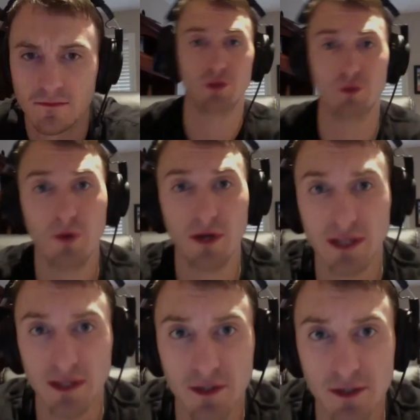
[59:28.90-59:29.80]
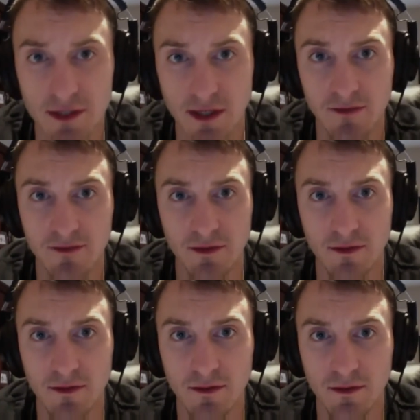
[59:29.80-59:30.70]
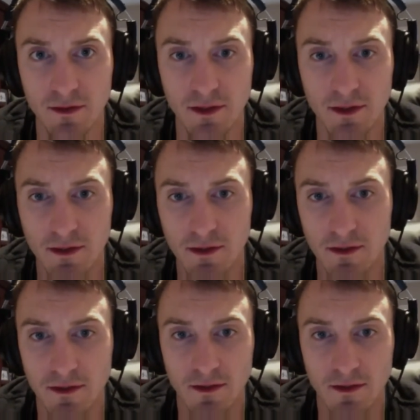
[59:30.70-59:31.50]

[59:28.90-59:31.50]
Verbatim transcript: you want to kill yourself? Yeah,